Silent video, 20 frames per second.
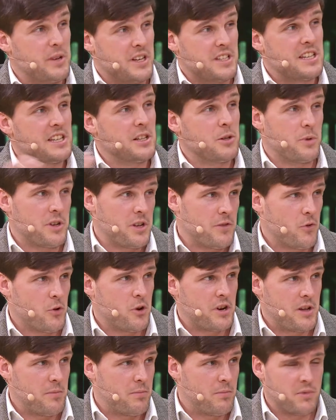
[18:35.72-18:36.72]
a big deal when you've
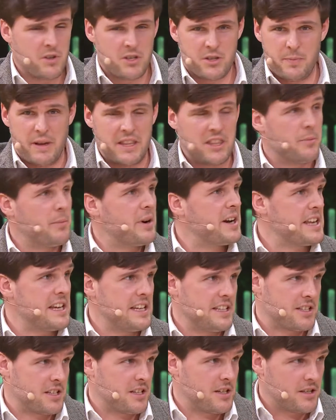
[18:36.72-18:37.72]
already spent the
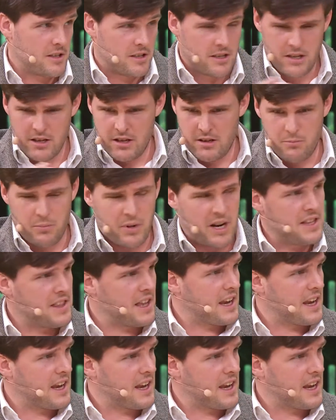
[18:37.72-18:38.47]
money to buy